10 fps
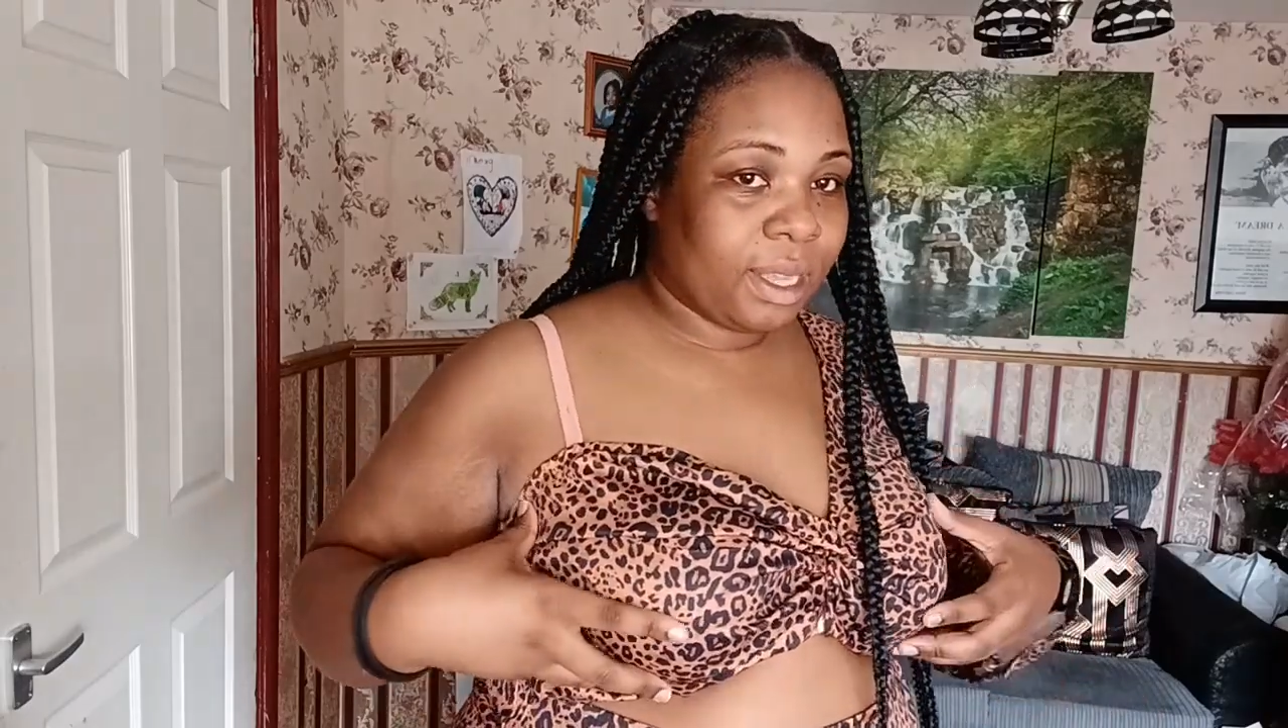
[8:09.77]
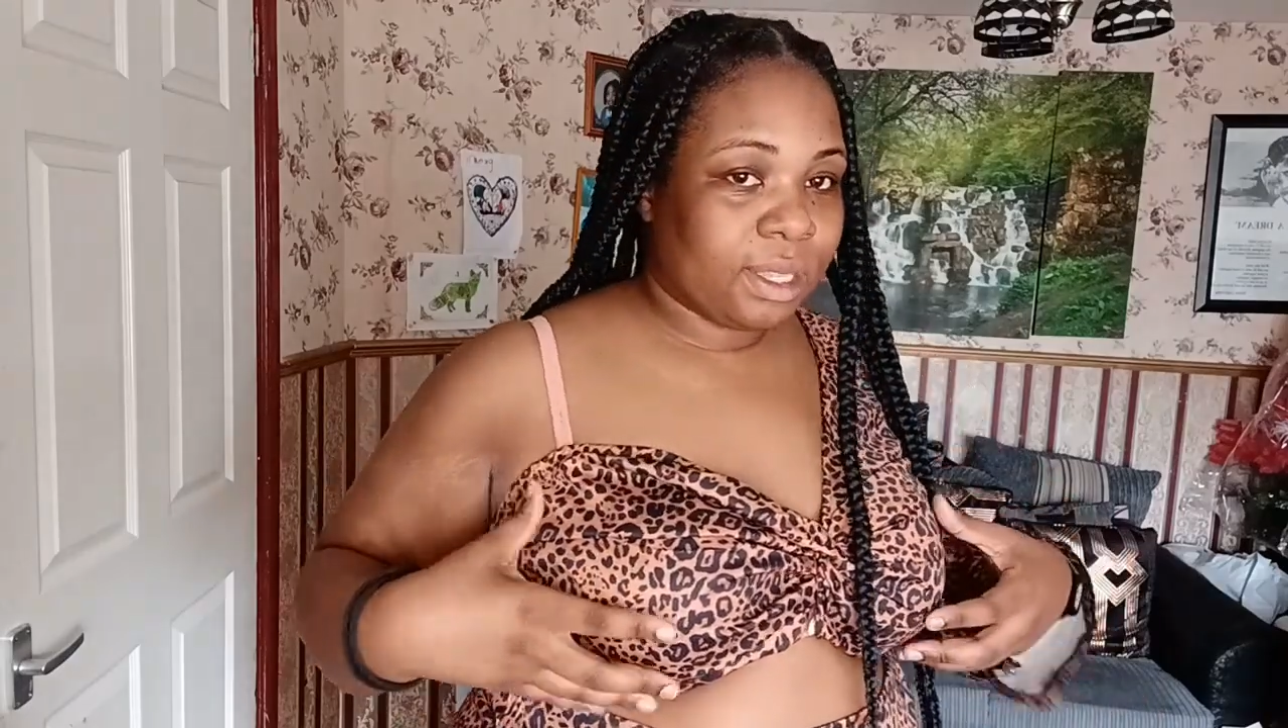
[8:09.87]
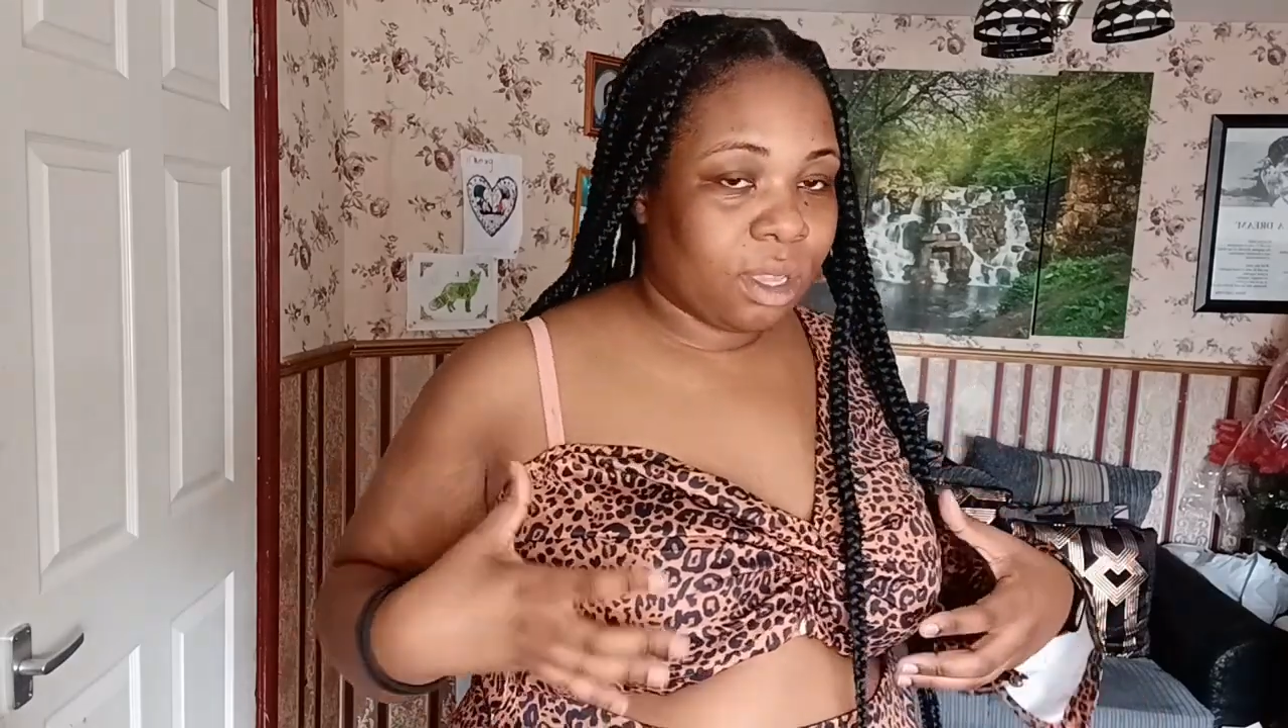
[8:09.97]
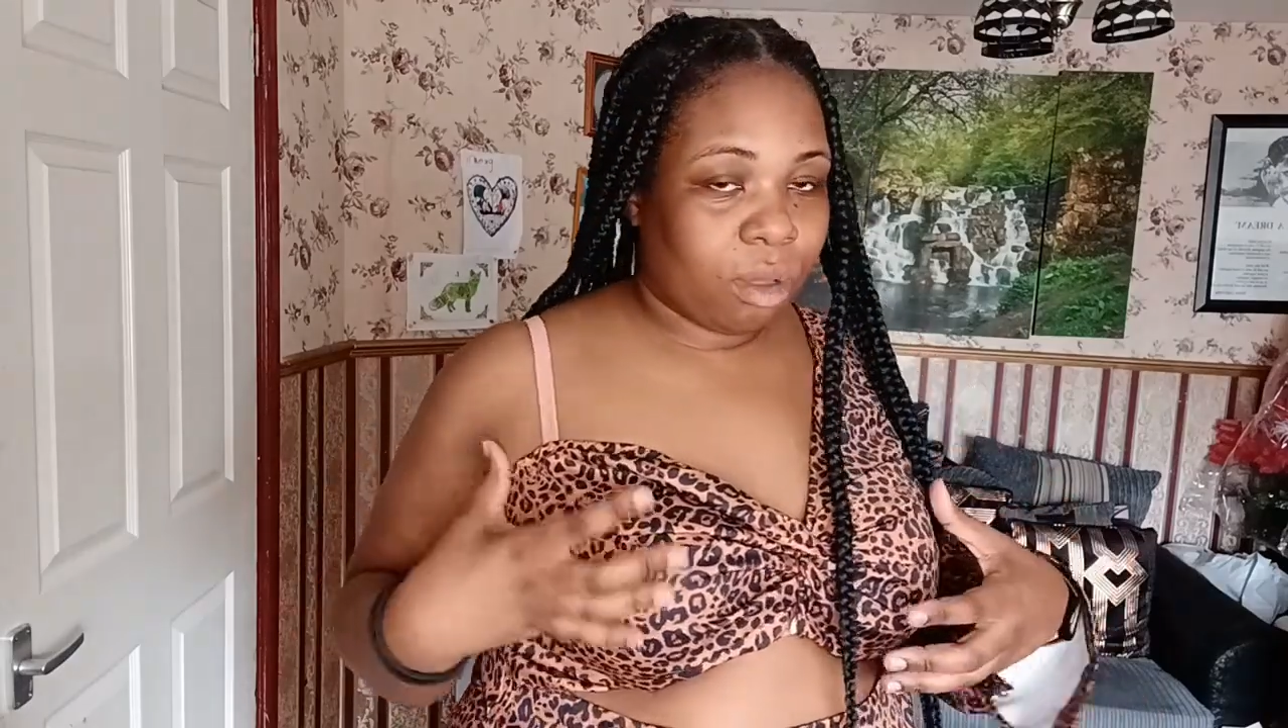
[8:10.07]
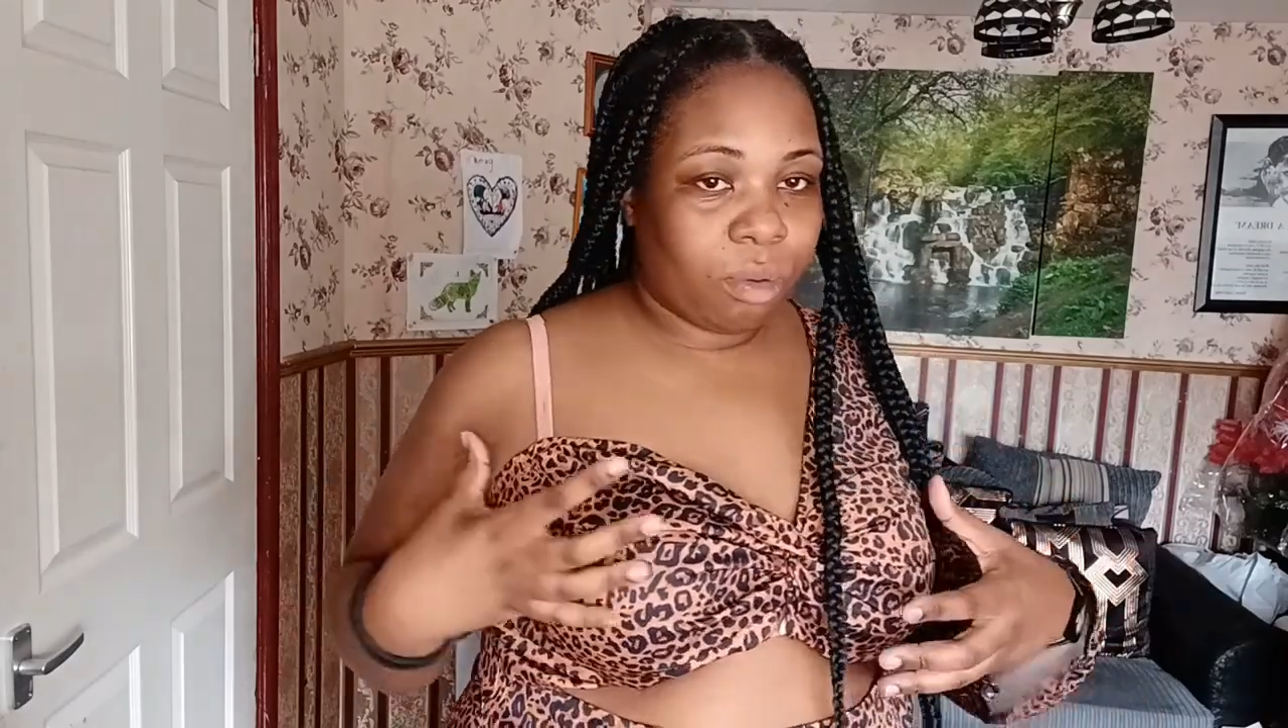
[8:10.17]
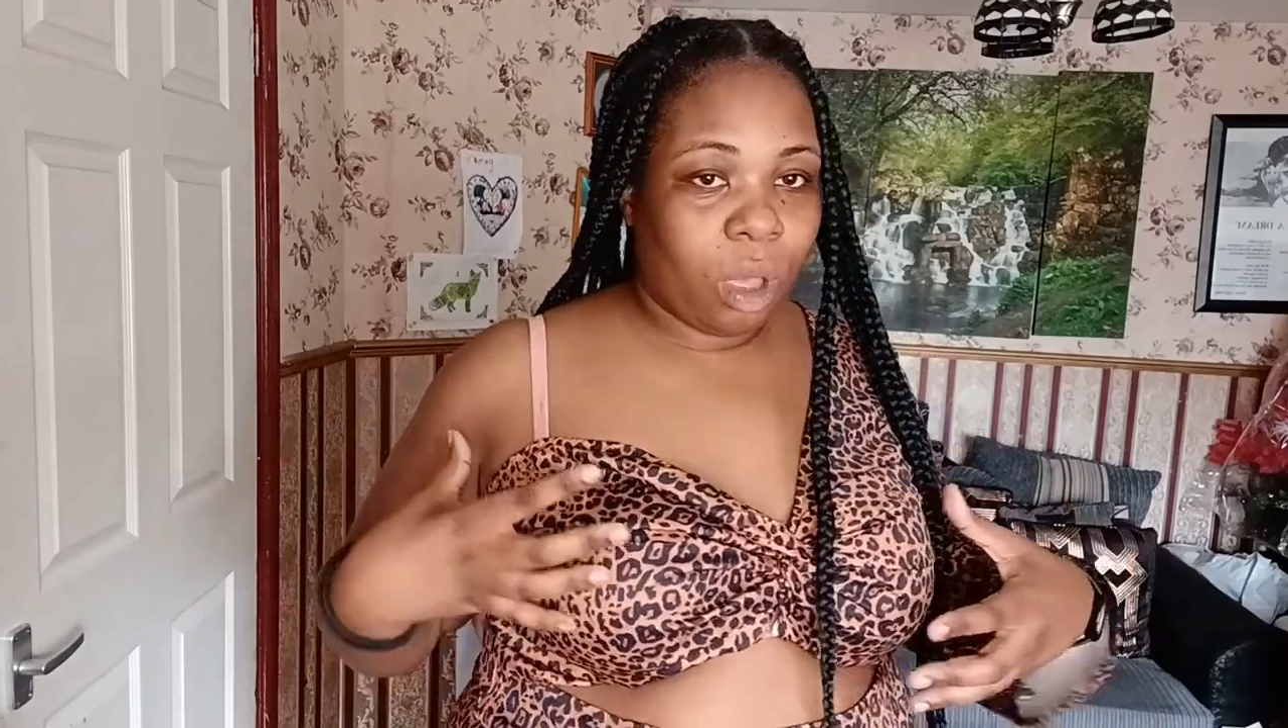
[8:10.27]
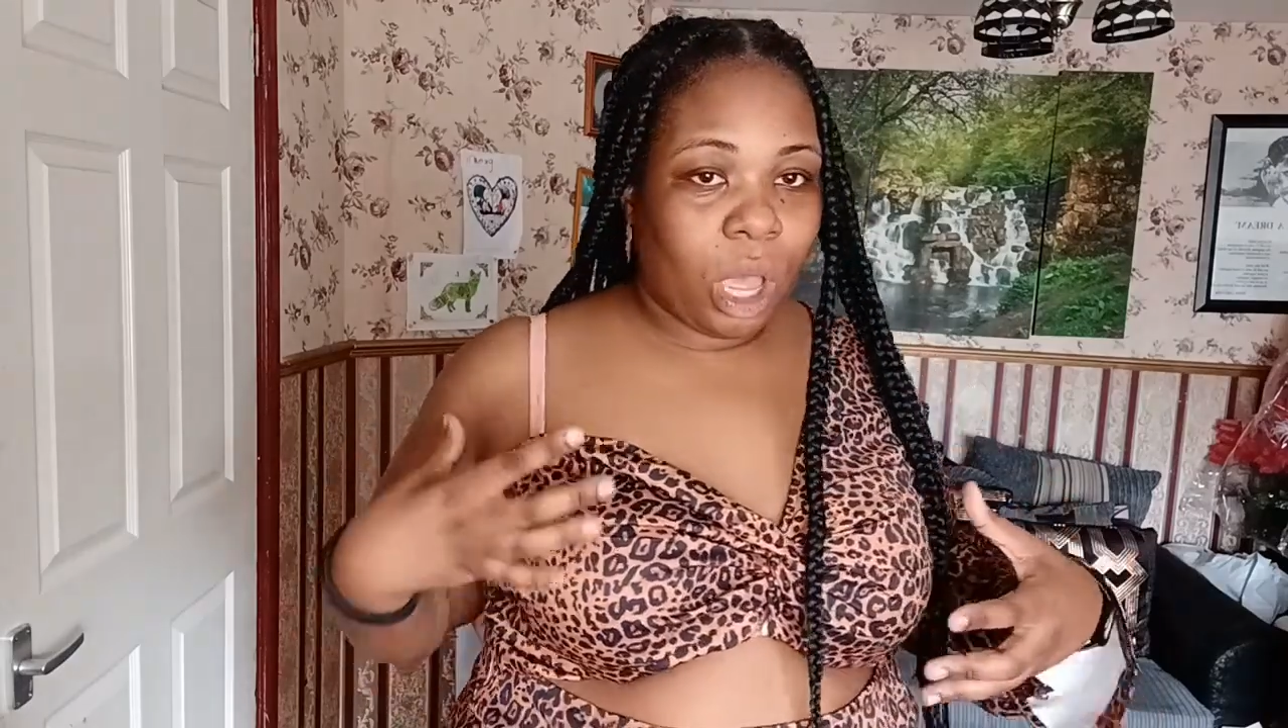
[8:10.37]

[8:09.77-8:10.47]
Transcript: so